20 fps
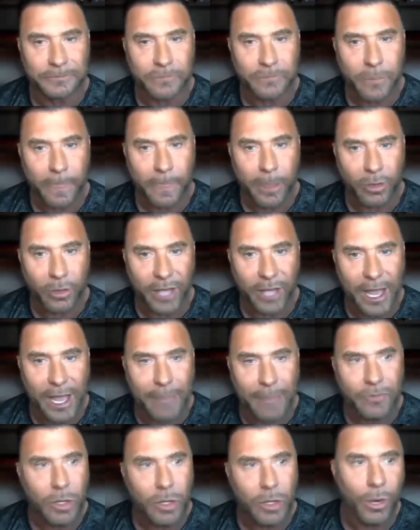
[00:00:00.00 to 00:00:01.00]
Okay.
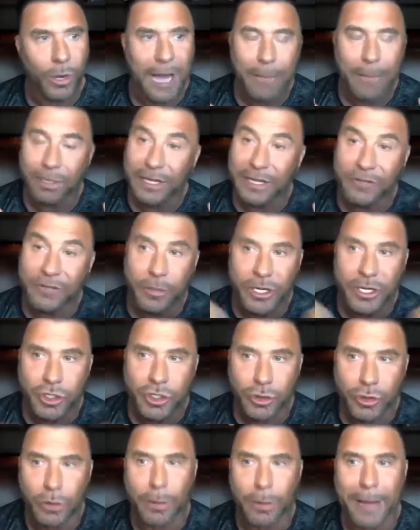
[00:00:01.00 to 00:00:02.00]
What I believed to be
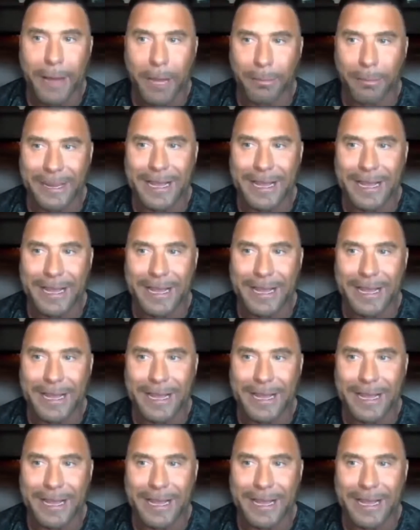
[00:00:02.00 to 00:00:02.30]
true about me,